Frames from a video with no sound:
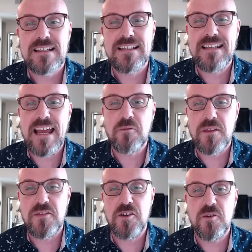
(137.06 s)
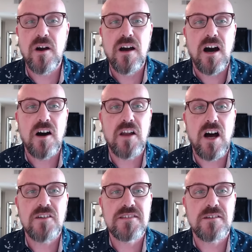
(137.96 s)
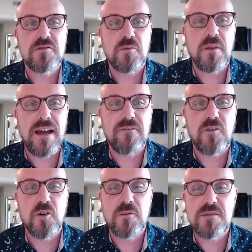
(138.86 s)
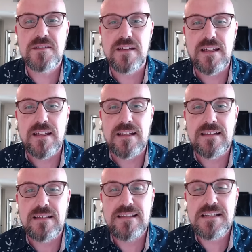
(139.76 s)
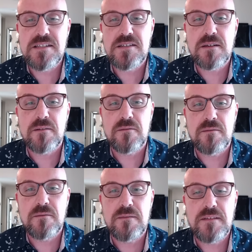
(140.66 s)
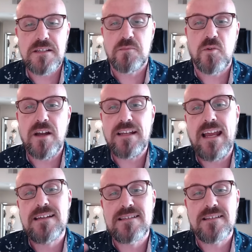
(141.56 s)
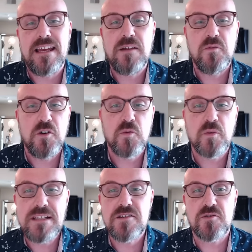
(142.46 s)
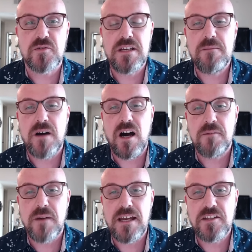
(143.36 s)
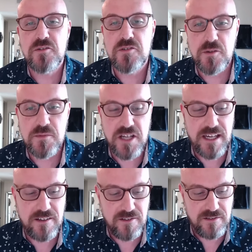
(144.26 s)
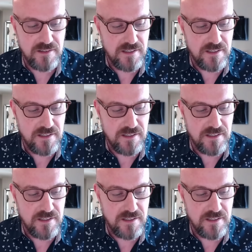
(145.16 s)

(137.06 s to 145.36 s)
connect with you on all social platforms. This broadcast today will restream on my YouTube channel.